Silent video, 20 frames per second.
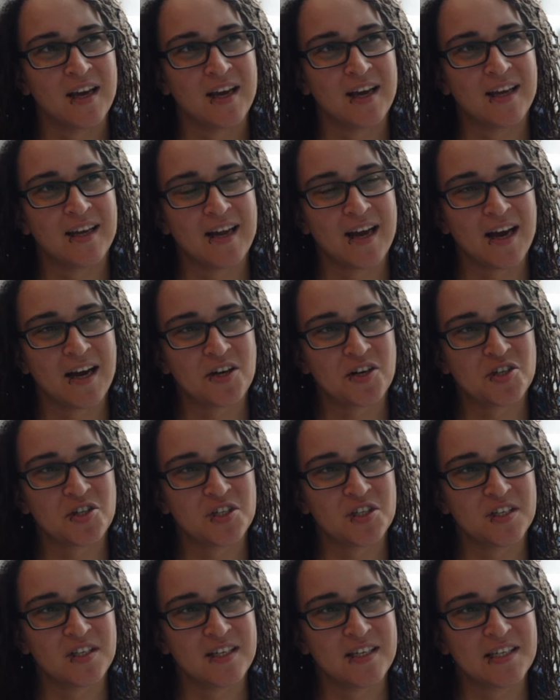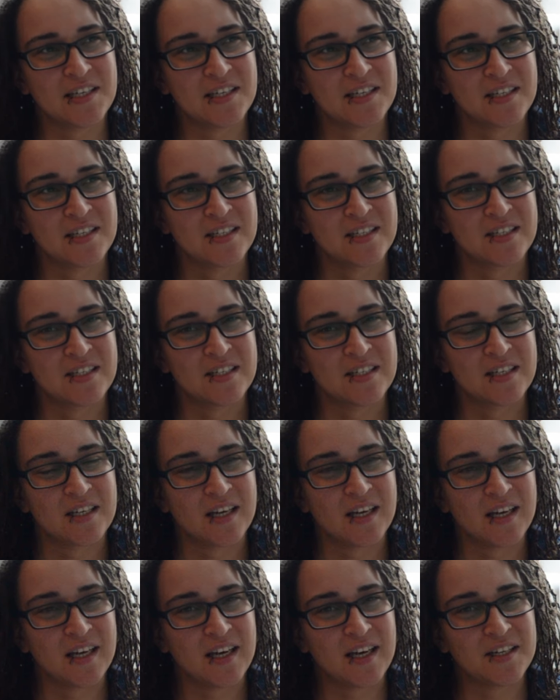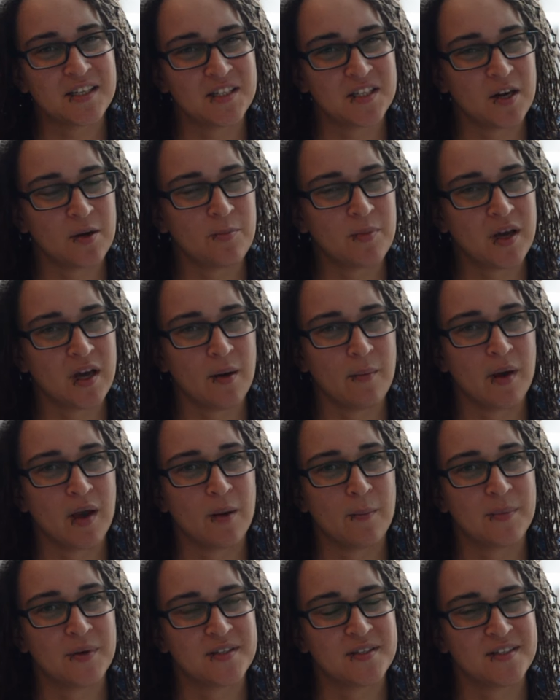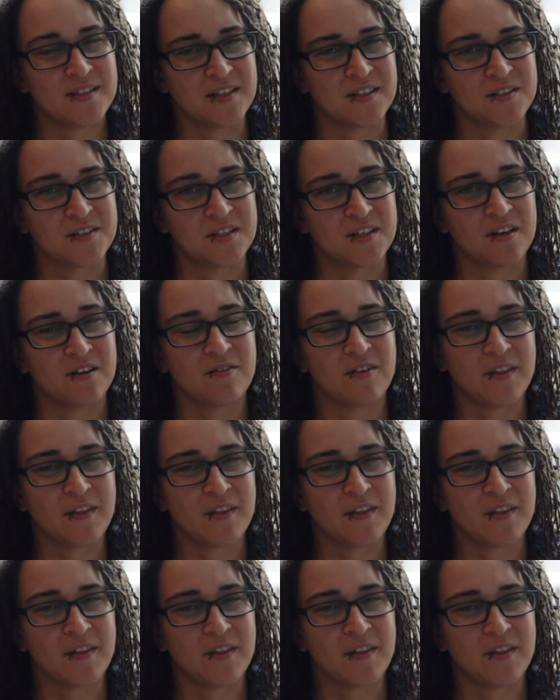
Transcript: it actually ended up becoming a bit sensitive,